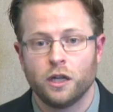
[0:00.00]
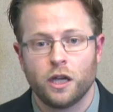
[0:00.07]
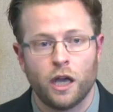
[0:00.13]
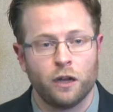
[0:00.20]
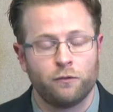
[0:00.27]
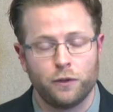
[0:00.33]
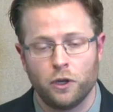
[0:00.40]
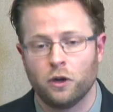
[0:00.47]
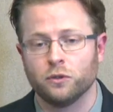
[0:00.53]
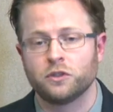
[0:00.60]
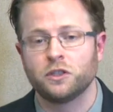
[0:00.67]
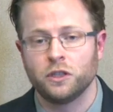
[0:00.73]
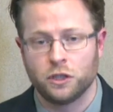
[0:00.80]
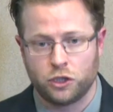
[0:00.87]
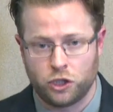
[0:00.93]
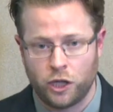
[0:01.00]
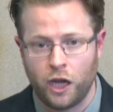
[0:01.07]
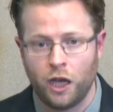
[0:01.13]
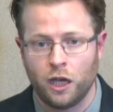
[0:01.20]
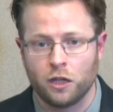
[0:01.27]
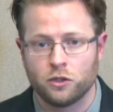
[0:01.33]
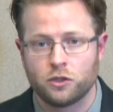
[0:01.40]
And if you don't see a
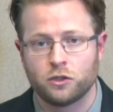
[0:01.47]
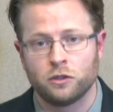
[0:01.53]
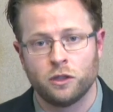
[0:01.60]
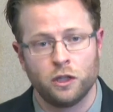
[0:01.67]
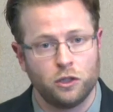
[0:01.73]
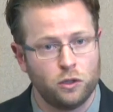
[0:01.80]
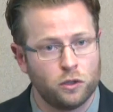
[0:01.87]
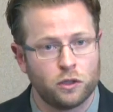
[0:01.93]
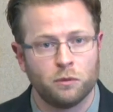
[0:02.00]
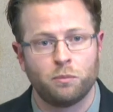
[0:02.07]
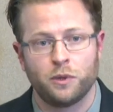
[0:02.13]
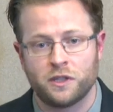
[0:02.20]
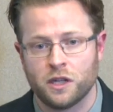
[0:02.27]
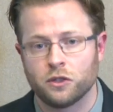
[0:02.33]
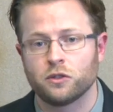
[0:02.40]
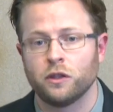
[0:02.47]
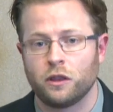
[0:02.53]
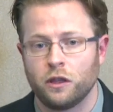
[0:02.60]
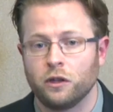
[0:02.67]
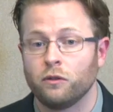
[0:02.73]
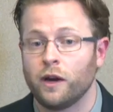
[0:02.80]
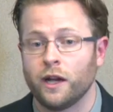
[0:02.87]
change, then you could potentially
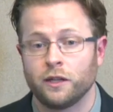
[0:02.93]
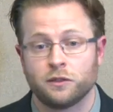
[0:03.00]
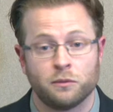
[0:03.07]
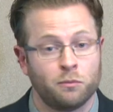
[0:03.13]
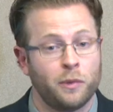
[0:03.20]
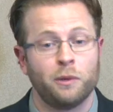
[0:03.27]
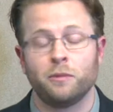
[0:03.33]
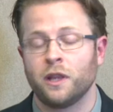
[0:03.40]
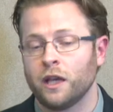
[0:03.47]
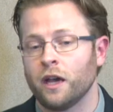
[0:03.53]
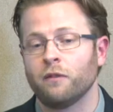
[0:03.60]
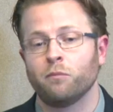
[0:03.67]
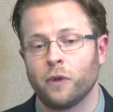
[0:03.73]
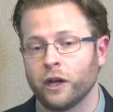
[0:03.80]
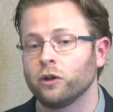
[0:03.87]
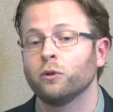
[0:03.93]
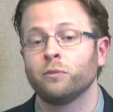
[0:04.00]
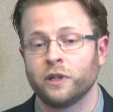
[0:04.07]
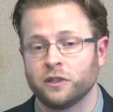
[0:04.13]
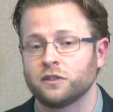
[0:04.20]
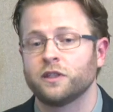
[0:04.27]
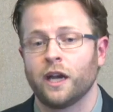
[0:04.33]
theorize that maybe they have
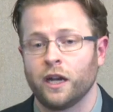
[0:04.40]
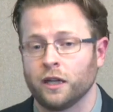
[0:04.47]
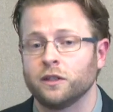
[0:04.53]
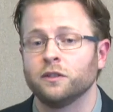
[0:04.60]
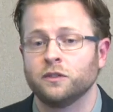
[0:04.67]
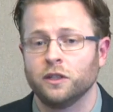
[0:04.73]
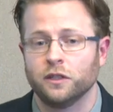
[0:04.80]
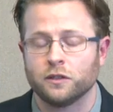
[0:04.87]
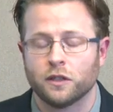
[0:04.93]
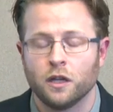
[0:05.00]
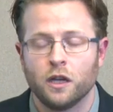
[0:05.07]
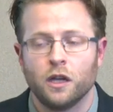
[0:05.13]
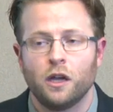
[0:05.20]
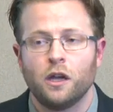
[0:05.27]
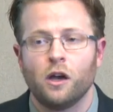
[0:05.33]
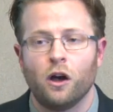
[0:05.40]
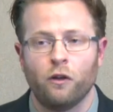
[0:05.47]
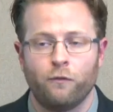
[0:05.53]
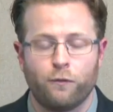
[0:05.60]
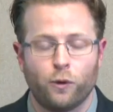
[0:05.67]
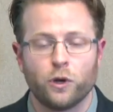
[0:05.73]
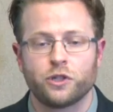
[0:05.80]
micrometastatic disease.
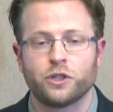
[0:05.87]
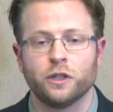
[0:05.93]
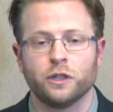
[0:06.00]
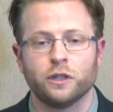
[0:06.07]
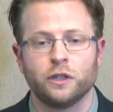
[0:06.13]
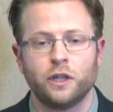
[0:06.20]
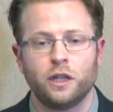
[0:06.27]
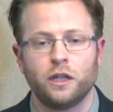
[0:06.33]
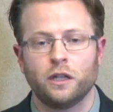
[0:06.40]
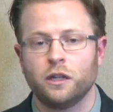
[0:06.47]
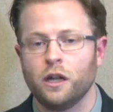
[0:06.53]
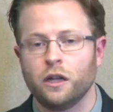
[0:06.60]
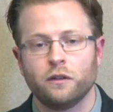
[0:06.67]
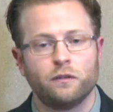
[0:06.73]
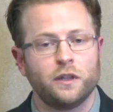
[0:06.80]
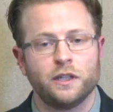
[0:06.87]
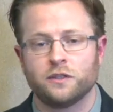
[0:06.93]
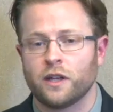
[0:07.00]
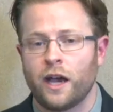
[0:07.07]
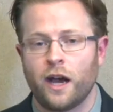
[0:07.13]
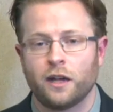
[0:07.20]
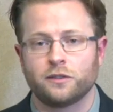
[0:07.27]
Unfortunately, none of these
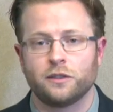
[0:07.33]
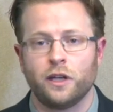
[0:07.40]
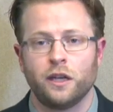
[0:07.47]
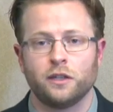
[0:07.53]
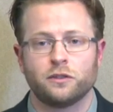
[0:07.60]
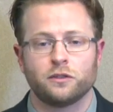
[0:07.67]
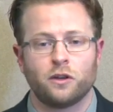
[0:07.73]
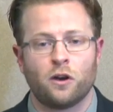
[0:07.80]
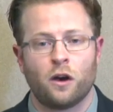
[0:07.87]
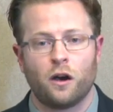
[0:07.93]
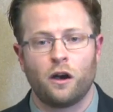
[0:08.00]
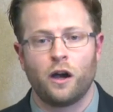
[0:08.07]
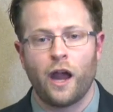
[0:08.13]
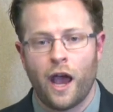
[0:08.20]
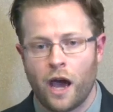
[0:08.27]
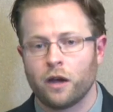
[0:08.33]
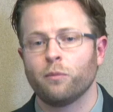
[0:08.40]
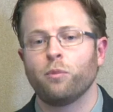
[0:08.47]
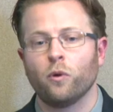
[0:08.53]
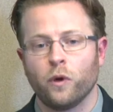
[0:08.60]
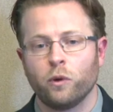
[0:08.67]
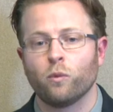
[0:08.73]
assays are at a
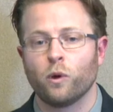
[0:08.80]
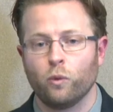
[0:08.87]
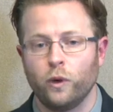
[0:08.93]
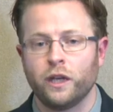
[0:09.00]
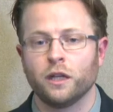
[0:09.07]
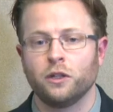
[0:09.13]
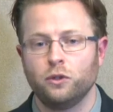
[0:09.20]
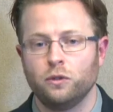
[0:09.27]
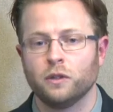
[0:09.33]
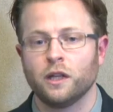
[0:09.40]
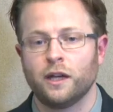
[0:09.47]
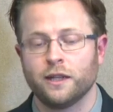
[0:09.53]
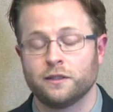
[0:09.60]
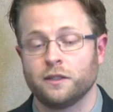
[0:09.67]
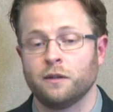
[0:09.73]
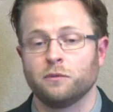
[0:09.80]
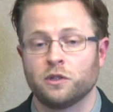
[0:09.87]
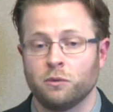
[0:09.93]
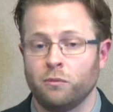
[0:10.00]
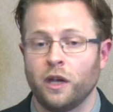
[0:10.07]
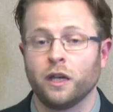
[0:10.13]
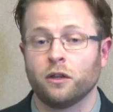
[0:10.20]
point where we can utilize them
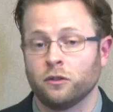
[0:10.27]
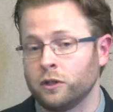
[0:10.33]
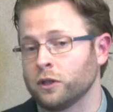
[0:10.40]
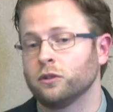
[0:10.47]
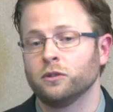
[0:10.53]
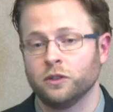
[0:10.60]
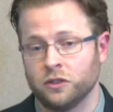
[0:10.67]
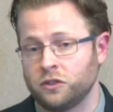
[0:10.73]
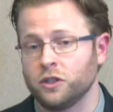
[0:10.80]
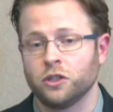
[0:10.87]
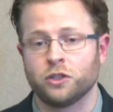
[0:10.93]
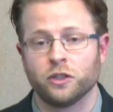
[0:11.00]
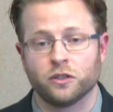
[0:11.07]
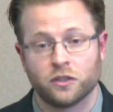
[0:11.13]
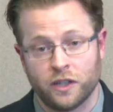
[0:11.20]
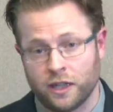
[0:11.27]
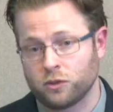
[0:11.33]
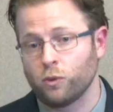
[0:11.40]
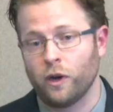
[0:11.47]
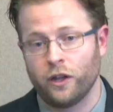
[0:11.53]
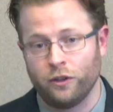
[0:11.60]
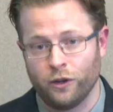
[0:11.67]
to make clinical decisions. That's
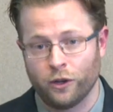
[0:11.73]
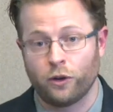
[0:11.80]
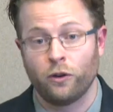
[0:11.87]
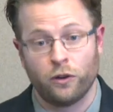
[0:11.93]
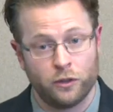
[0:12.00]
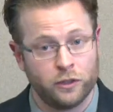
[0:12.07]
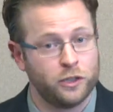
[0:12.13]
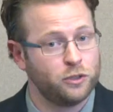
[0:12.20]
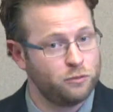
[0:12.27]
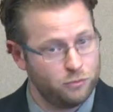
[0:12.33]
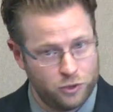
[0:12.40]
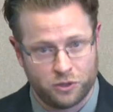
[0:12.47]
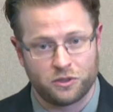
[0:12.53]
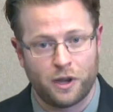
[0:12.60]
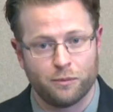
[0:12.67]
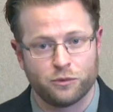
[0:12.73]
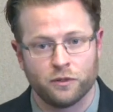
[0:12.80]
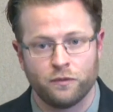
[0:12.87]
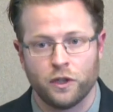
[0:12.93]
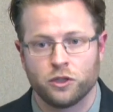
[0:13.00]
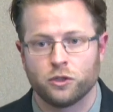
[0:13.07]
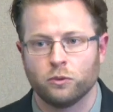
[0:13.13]
why they're currently just
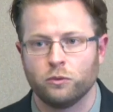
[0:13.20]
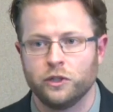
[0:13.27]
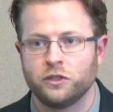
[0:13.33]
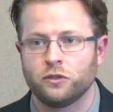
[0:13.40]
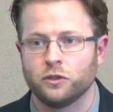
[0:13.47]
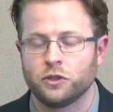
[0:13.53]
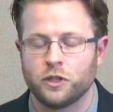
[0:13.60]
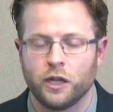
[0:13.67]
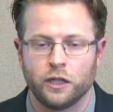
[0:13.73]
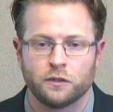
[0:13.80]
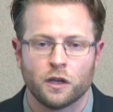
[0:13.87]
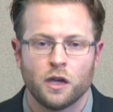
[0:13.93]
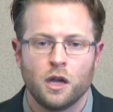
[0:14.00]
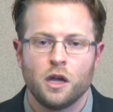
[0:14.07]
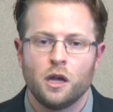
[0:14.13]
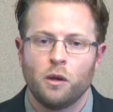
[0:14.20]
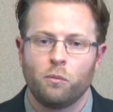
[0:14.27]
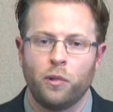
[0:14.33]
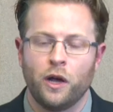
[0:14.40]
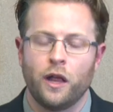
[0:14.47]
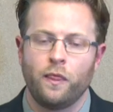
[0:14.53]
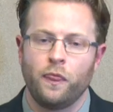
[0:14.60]
observational research studies.
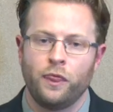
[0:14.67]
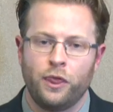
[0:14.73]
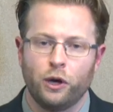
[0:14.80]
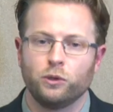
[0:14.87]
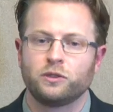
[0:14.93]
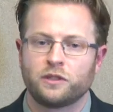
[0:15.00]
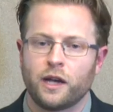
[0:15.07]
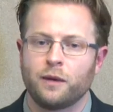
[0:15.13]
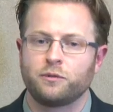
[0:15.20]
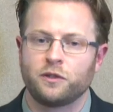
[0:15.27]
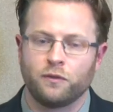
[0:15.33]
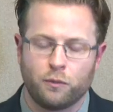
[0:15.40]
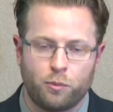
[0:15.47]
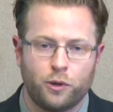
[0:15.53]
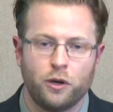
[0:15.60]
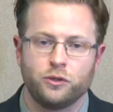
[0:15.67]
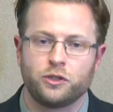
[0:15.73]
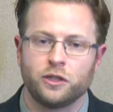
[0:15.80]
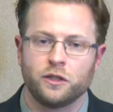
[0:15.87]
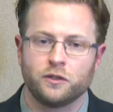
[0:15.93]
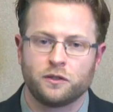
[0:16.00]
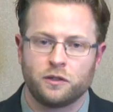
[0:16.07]
But those types of
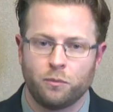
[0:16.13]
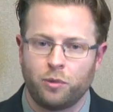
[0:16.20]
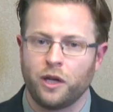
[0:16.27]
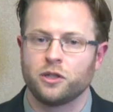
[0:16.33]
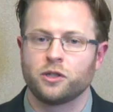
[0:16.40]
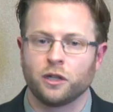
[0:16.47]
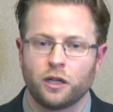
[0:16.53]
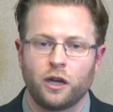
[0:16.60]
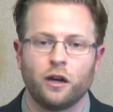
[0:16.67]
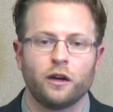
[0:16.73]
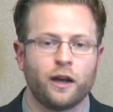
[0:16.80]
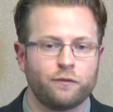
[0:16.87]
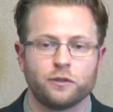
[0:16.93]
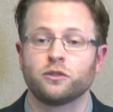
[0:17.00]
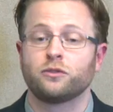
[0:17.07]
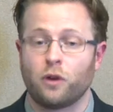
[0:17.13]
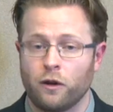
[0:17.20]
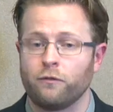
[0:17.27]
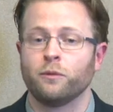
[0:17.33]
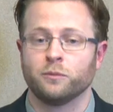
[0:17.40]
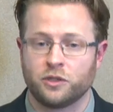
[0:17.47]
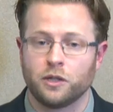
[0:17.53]
approaches to patient care have to
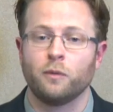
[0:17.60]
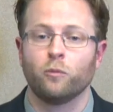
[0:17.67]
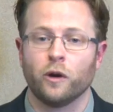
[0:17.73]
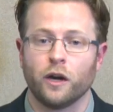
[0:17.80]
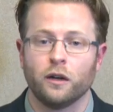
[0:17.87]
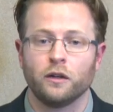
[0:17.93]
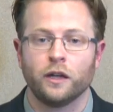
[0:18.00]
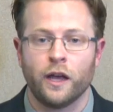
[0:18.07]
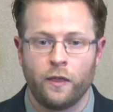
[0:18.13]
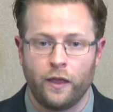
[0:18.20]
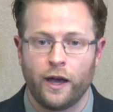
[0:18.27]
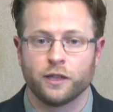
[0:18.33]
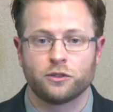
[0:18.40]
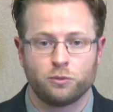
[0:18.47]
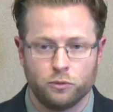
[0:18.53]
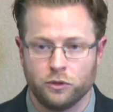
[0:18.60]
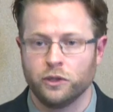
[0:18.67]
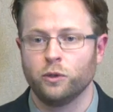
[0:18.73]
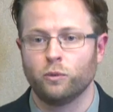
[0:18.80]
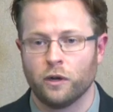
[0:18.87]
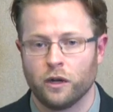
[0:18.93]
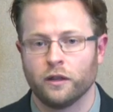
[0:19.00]
start from somewhere. And that's
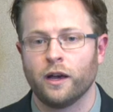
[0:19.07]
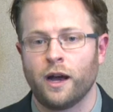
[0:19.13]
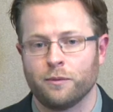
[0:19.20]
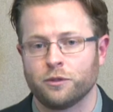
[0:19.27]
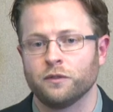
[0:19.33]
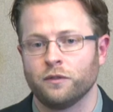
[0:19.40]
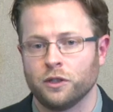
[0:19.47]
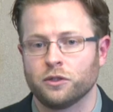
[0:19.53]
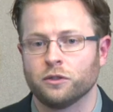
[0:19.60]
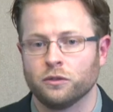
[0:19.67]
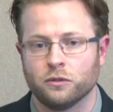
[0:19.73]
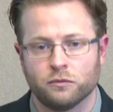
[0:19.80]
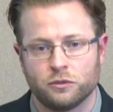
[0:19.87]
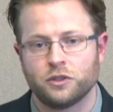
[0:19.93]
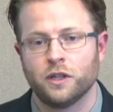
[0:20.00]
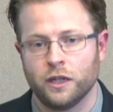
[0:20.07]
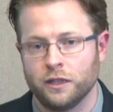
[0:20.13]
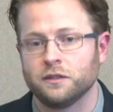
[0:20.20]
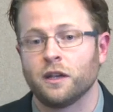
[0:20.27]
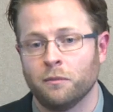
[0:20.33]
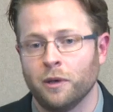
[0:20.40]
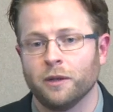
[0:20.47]
really where the observational
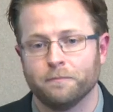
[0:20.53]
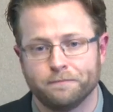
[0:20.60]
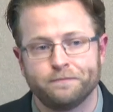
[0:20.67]
studies come in.